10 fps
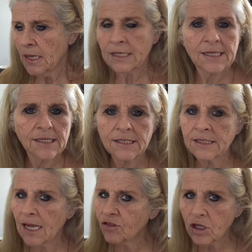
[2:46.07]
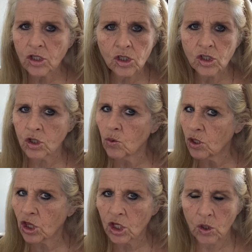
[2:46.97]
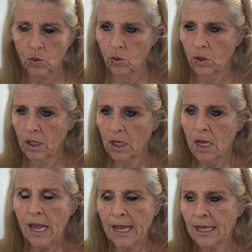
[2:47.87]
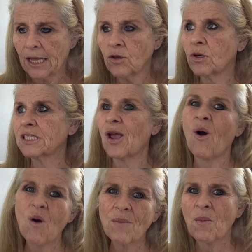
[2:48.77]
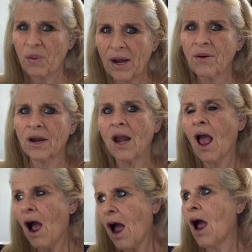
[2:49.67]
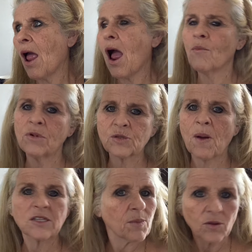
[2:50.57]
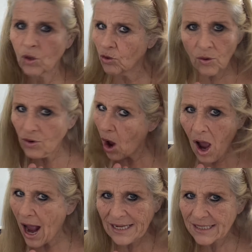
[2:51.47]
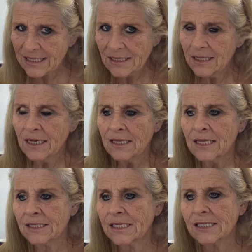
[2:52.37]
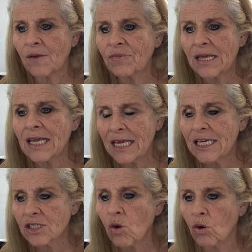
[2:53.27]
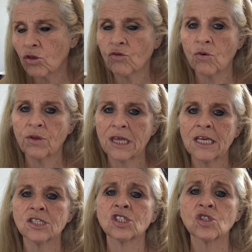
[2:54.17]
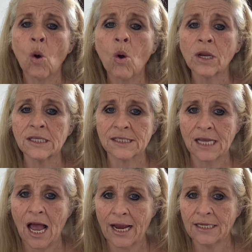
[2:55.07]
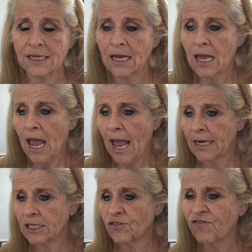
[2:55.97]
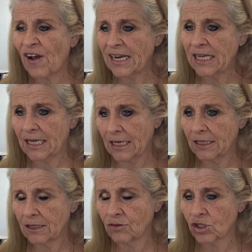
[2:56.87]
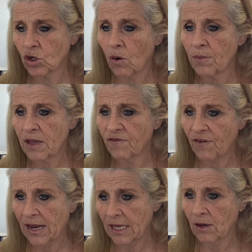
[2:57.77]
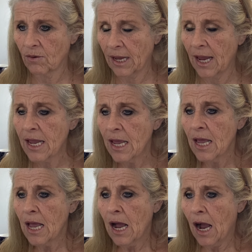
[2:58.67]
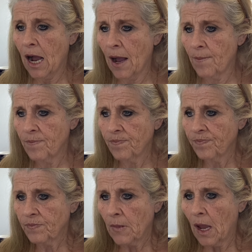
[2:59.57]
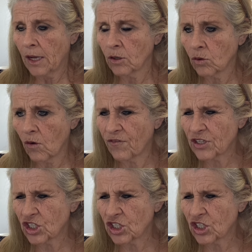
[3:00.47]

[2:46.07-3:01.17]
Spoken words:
this has nothing to do with you. And you can say, oh, I'm a parent, I'm responsible. No, you're not. This is something he's going through with his soul inside, and he's fighting it. They're showing me fighting, okay? I don't know if it's